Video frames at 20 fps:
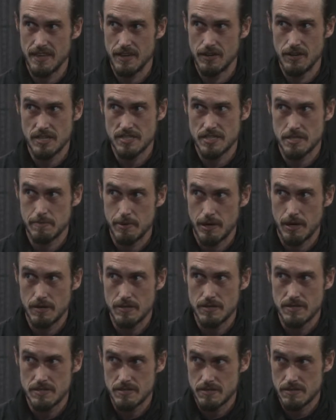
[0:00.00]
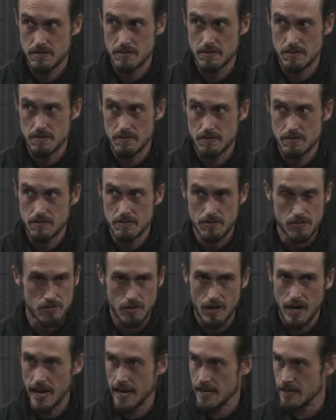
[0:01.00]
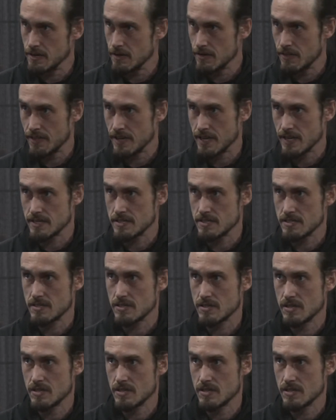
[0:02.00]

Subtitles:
they're not supposed to try new things.